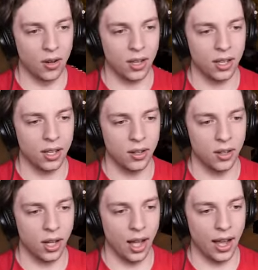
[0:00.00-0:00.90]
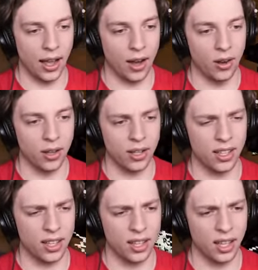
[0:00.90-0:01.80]
God! Oh! oh, ah! my God! Oh!
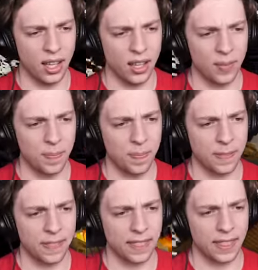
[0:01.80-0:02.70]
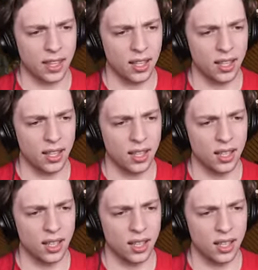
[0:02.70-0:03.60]
She can't be hit when she's in
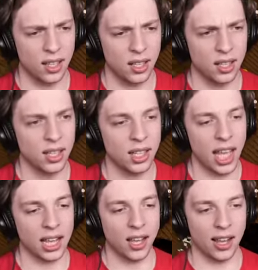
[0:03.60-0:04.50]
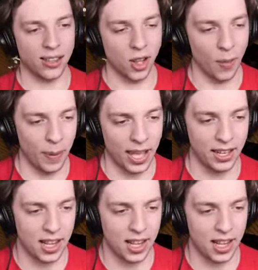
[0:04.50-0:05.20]
the sky, guys. Yeah, guys, stop it.